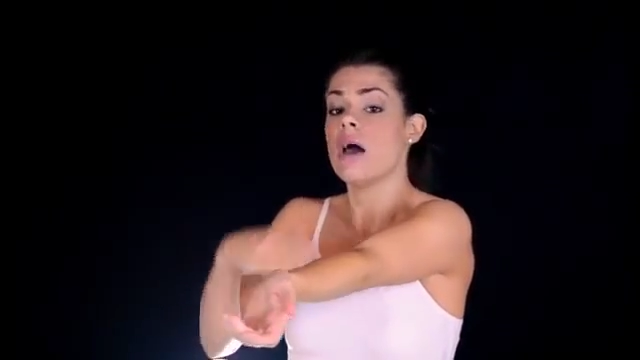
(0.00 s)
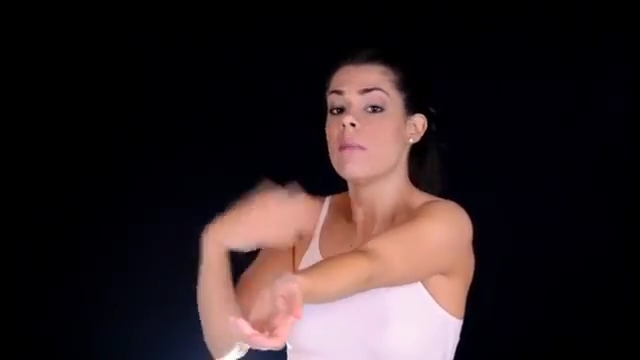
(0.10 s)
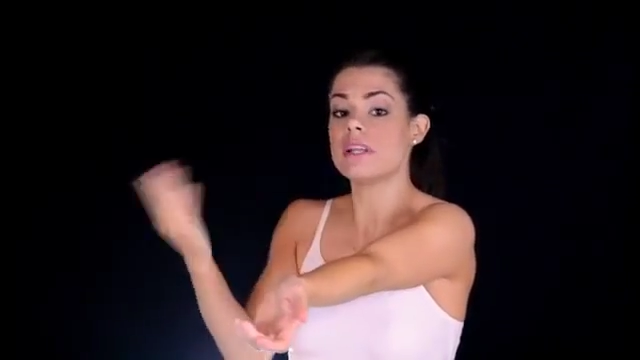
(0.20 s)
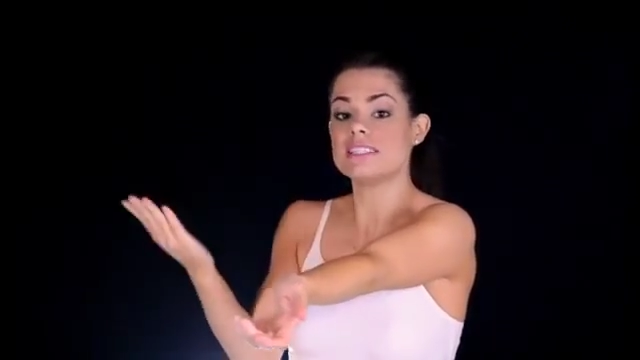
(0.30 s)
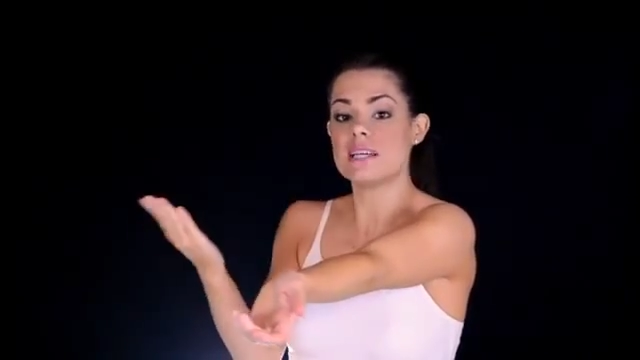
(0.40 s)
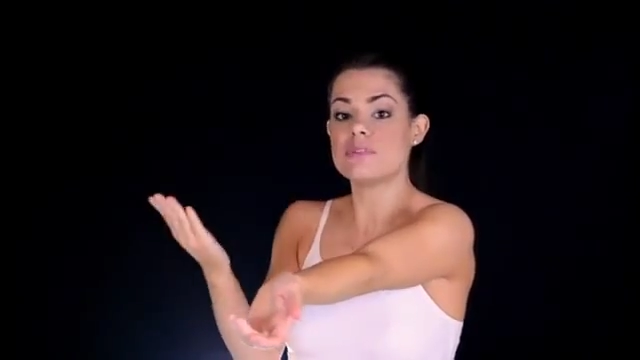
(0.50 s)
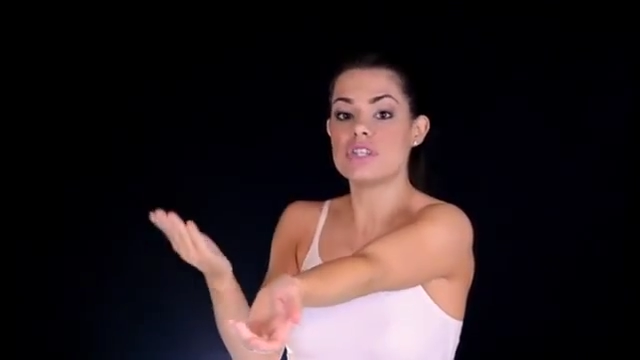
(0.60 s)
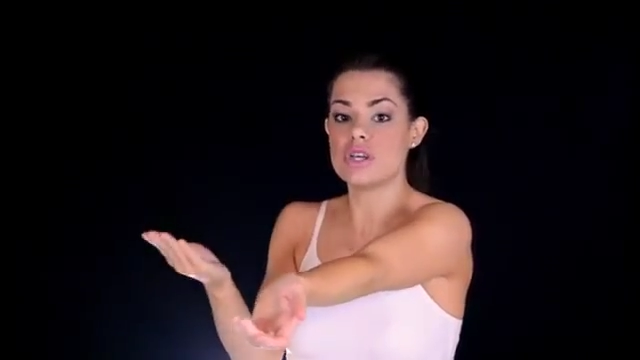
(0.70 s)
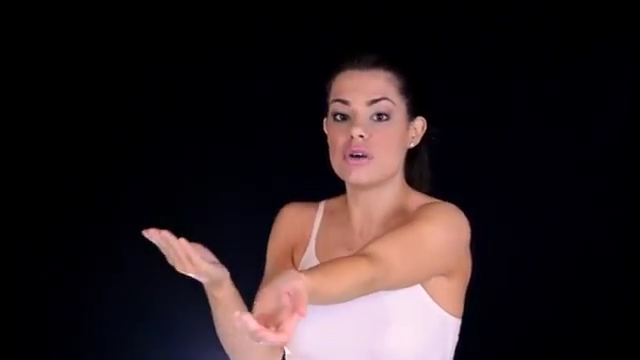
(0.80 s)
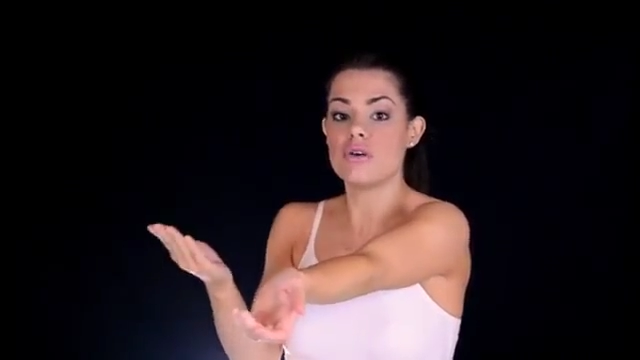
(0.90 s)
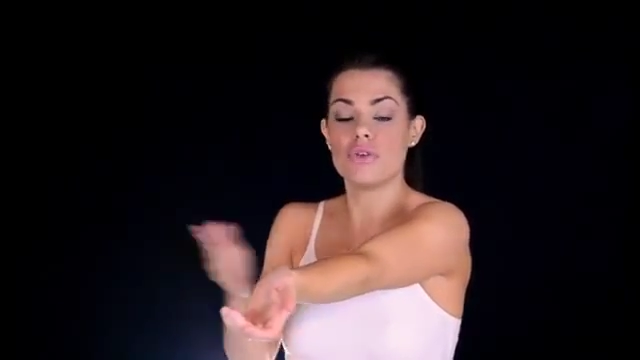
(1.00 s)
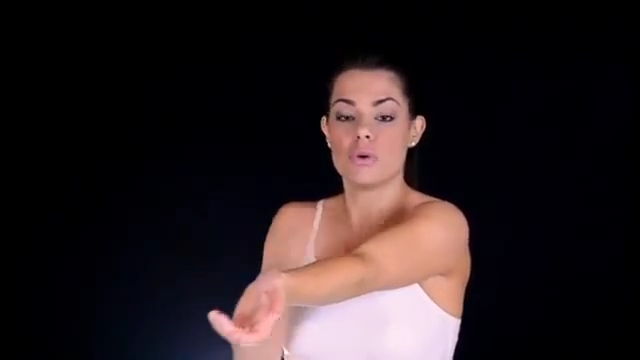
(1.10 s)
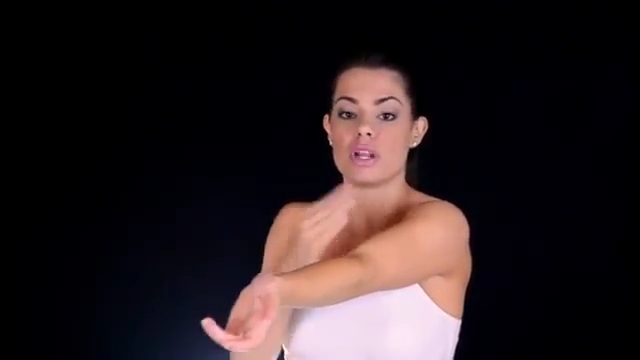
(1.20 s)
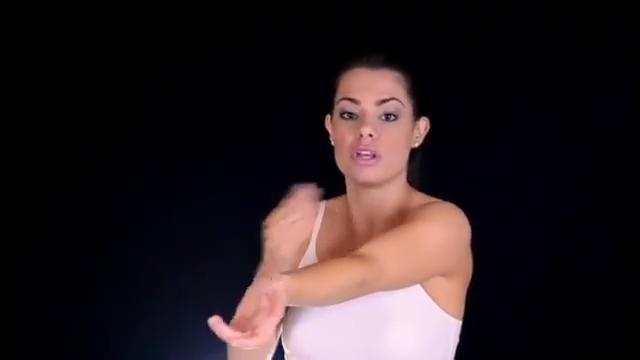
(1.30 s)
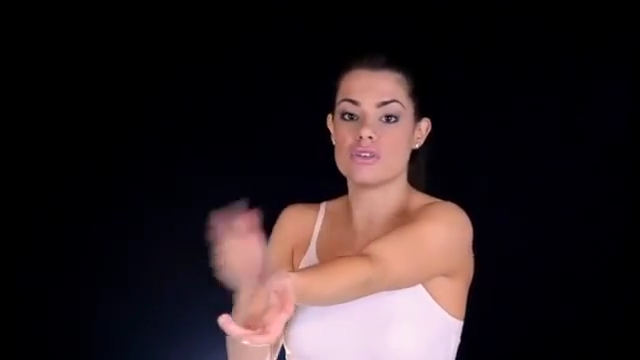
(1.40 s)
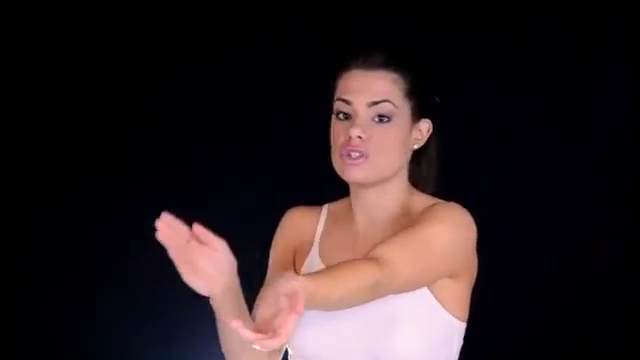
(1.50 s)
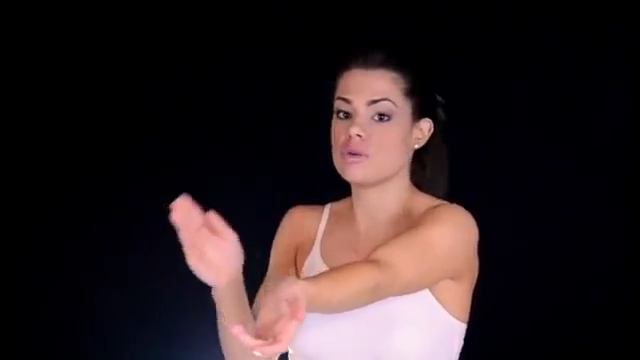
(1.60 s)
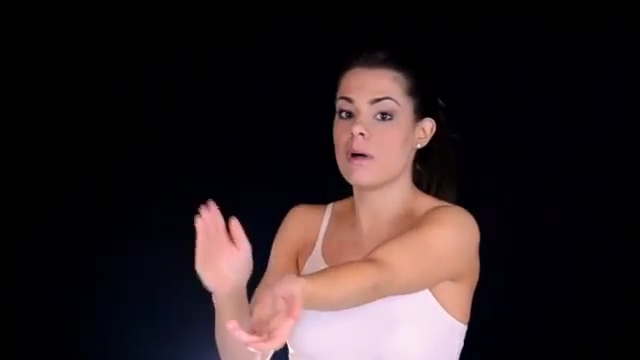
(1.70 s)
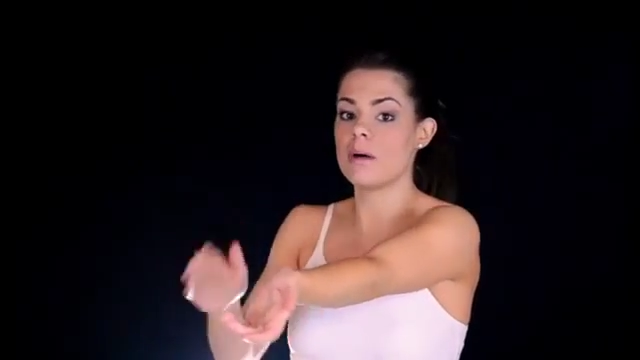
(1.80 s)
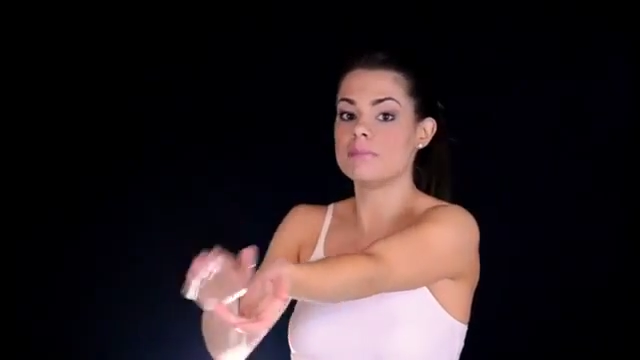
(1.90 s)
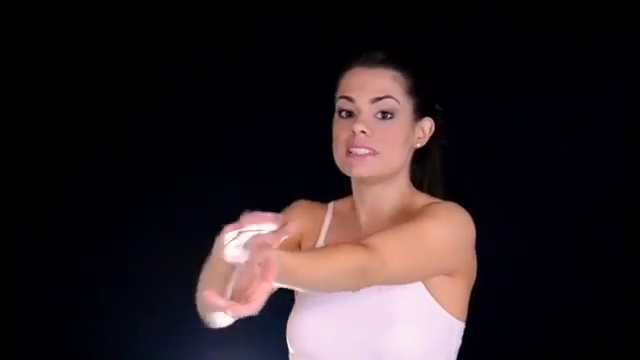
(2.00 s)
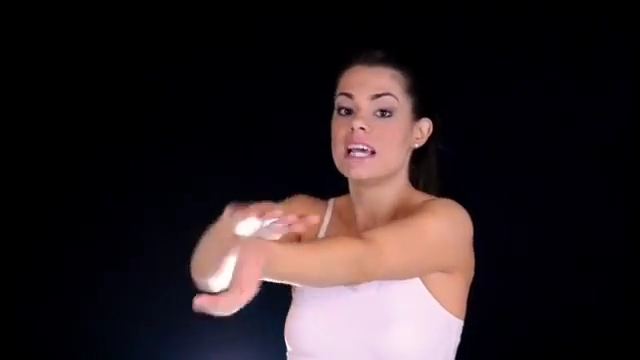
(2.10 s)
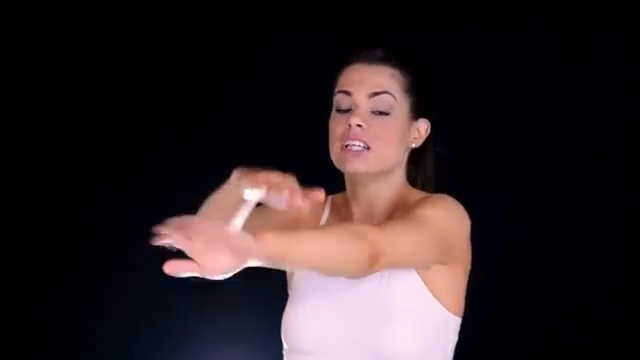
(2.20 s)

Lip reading: but it's up to you if you want to use 2 pumps